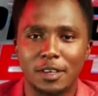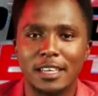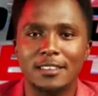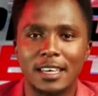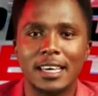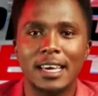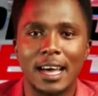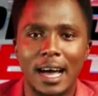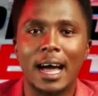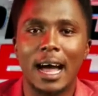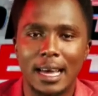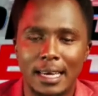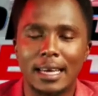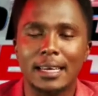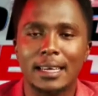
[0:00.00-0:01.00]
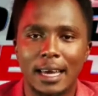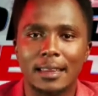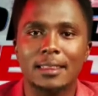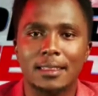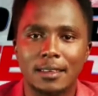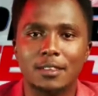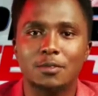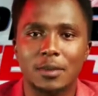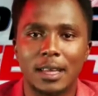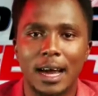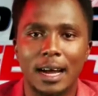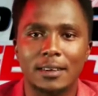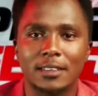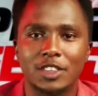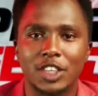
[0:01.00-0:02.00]
you can say, yeah, I can get this with
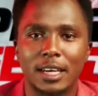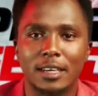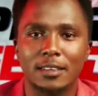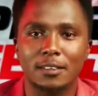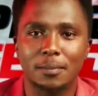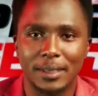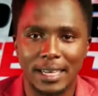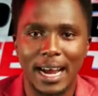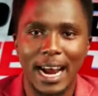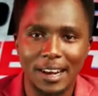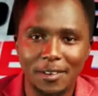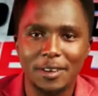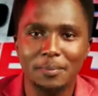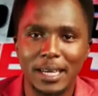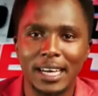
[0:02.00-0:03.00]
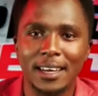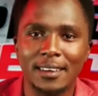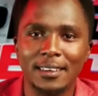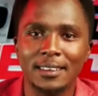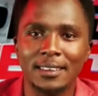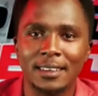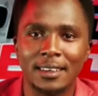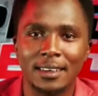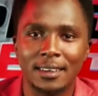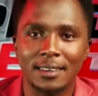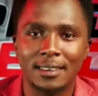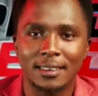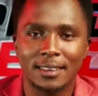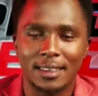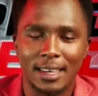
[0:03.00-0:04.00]
100 shillings. But 100 million,
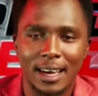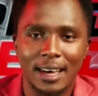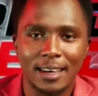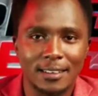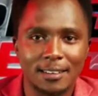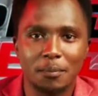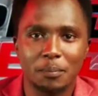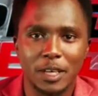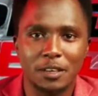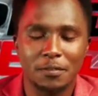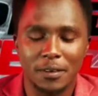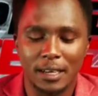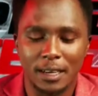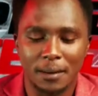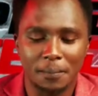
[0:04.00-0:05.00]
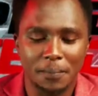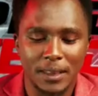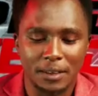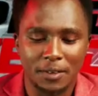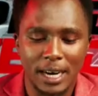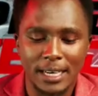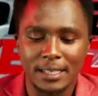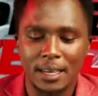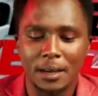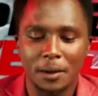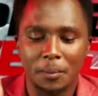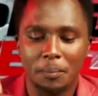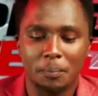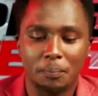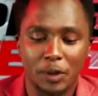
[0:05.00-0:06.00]
yeah, it's a big figure, right?
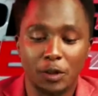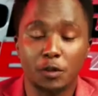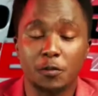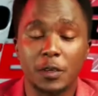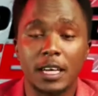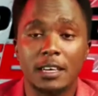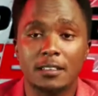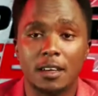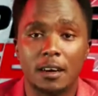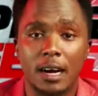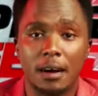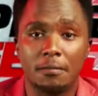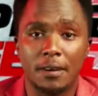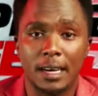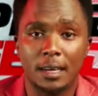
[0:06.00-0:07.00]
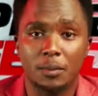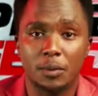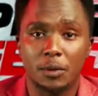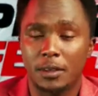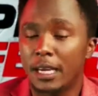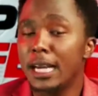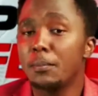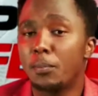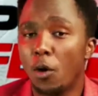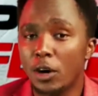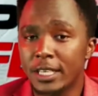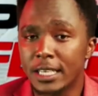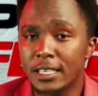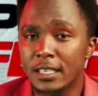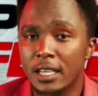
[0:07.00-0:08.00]
But those figures are available. They're
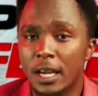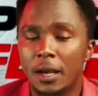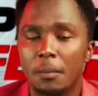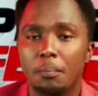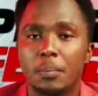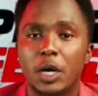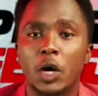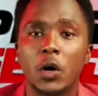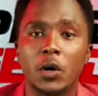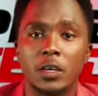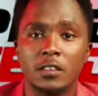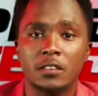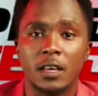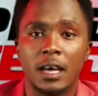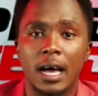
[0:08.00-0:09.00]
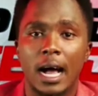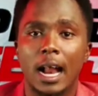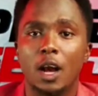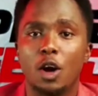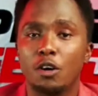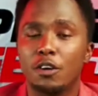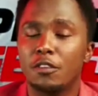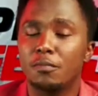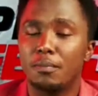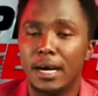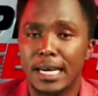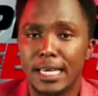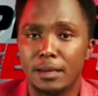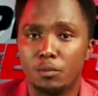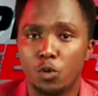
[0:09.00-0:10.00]
important because a lot of
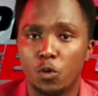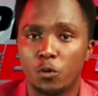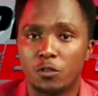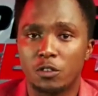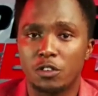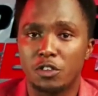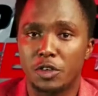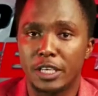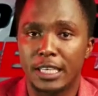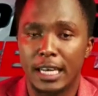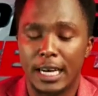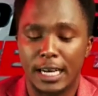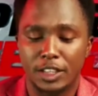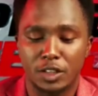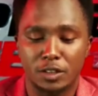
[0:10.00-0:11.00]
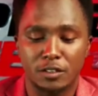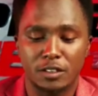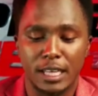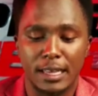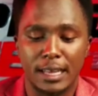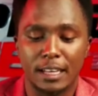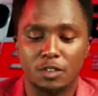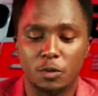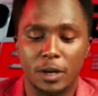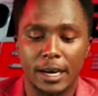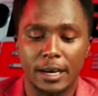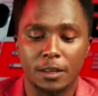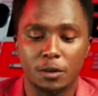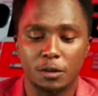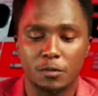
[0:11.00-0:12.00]
money moves during the elections. And that's
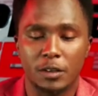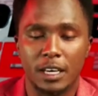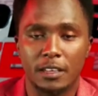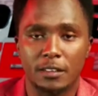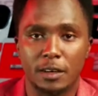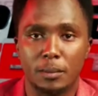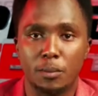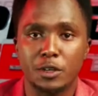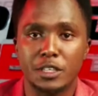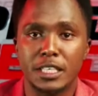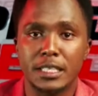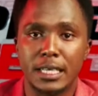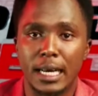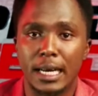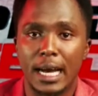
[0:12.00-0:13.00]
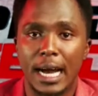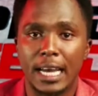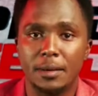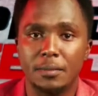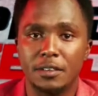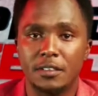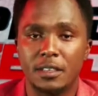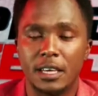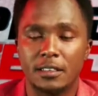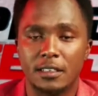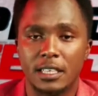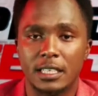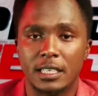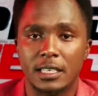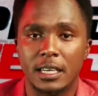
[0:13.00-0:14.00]
why those figures are important. And IEBC
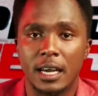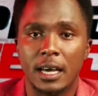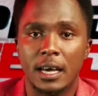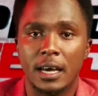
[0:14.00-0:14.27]
gazetted